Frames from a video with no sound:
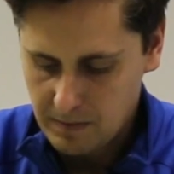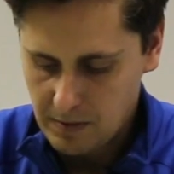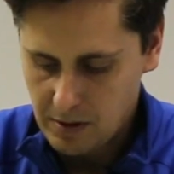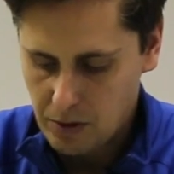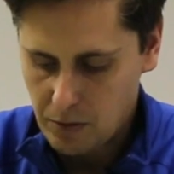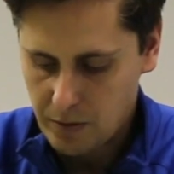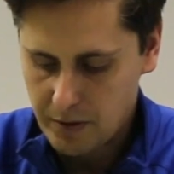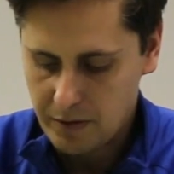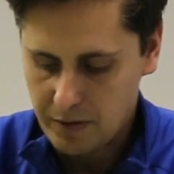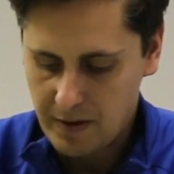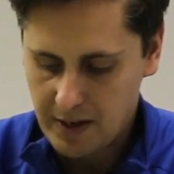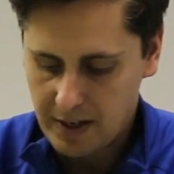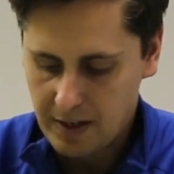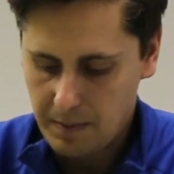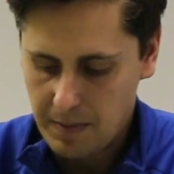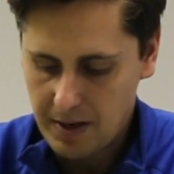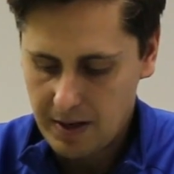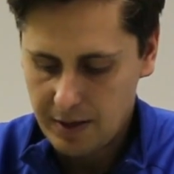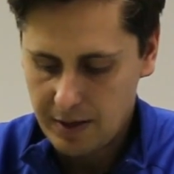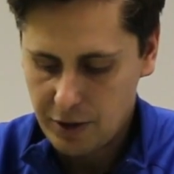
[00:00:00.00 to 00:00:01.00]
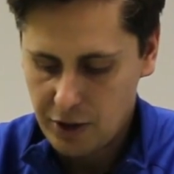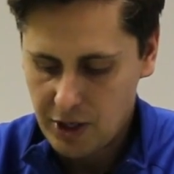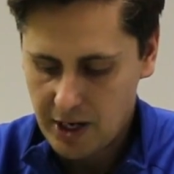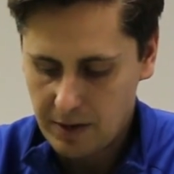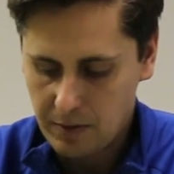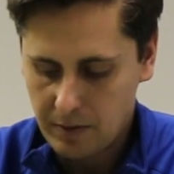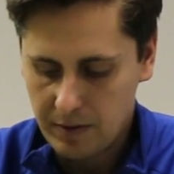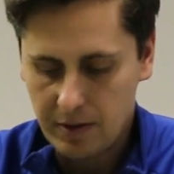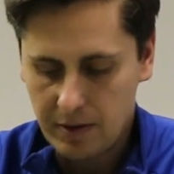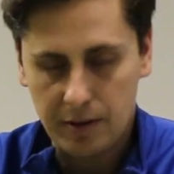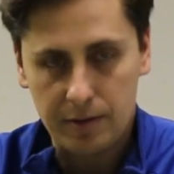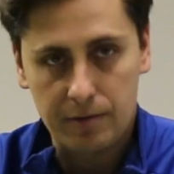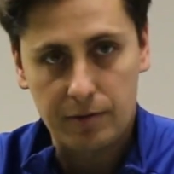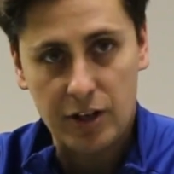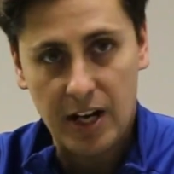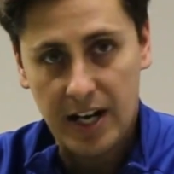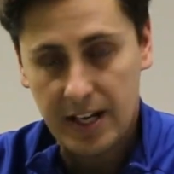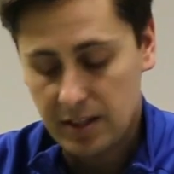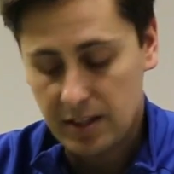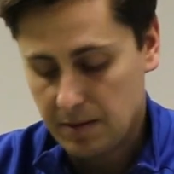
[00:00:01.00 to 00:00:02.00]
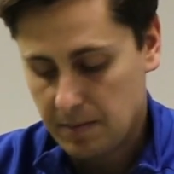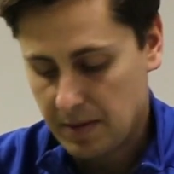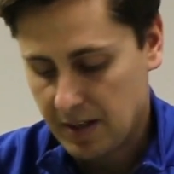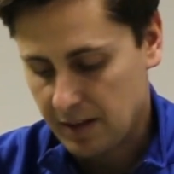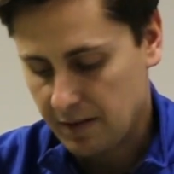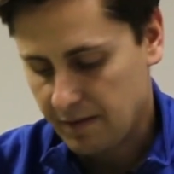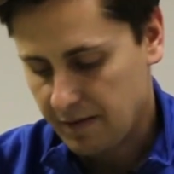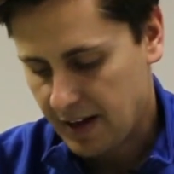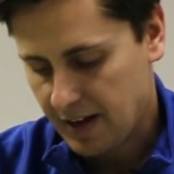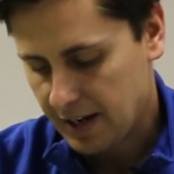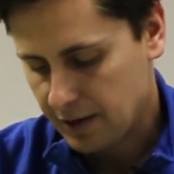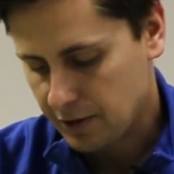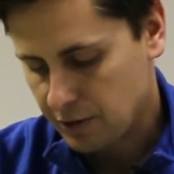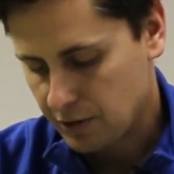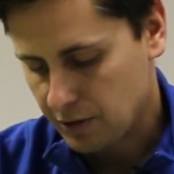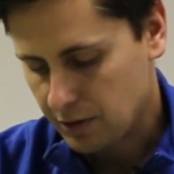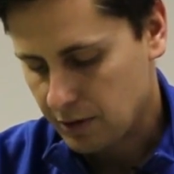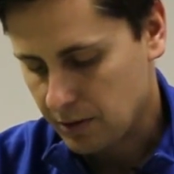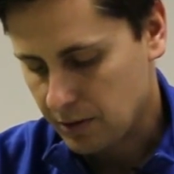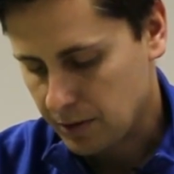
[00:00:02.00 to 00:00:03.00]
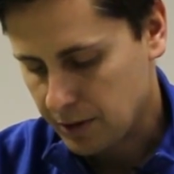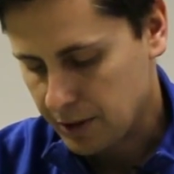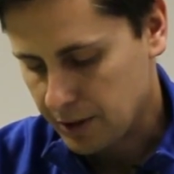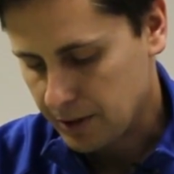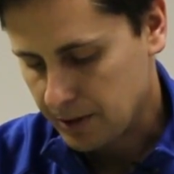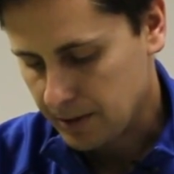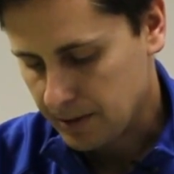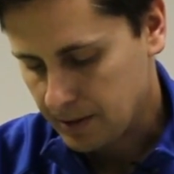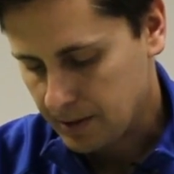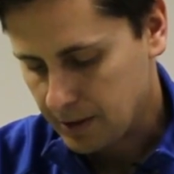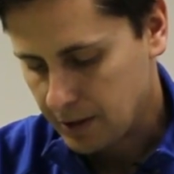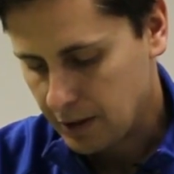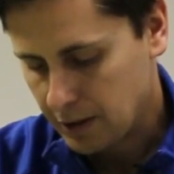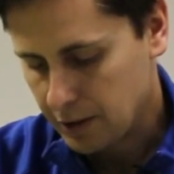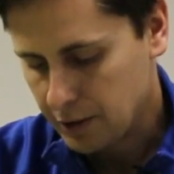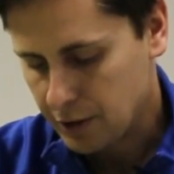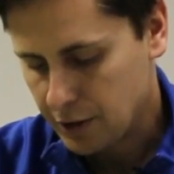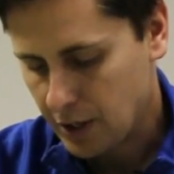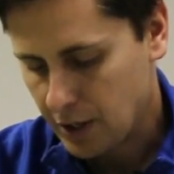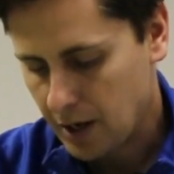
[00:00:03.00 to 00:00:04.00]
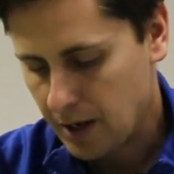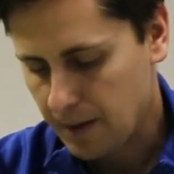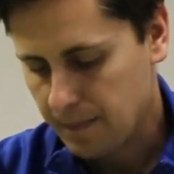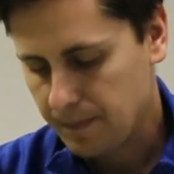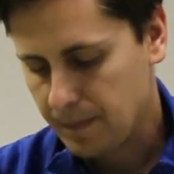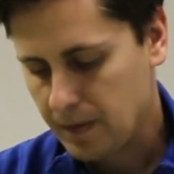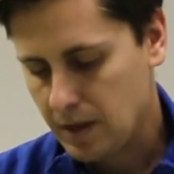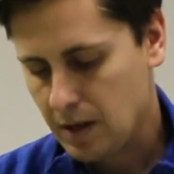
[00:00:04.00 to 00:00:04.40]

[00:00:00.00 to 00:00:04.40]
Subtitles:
always recommend to check with your chassis manufacturer or your kart shop.